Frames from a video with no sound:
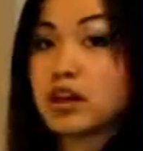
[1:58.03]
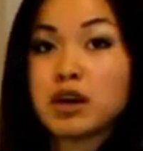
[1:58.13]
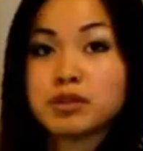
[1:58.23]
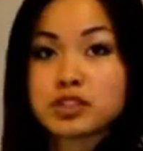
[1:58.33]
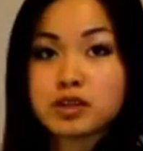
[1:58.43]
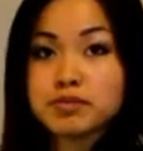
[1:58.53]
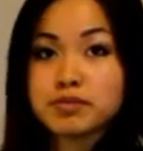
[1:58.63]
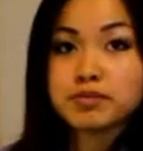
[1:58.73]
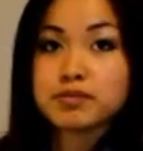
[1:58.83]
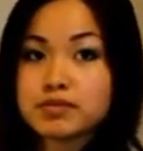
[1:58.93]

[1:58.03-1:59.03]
How much time?